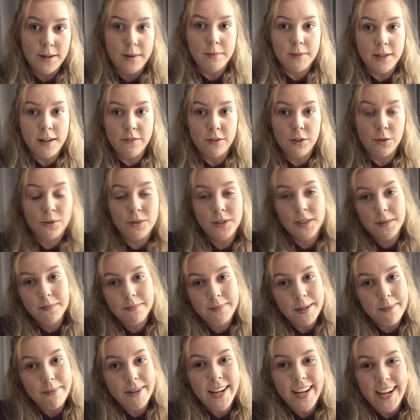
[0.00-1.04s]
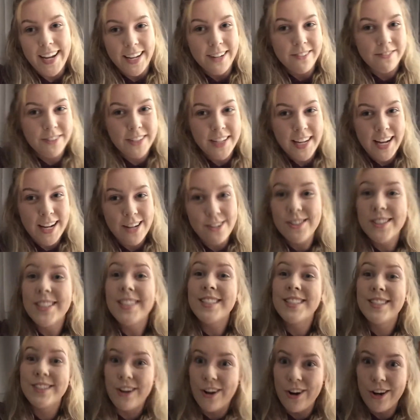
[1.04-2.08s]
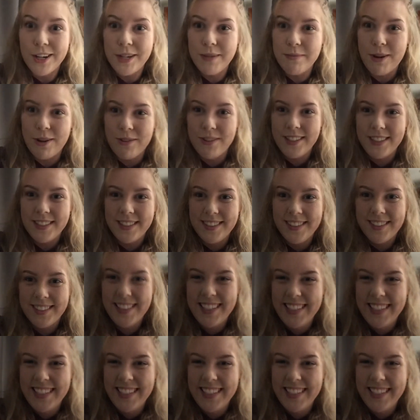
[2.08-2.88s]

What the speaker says: have to hold it by my hand for now. Sorry about this.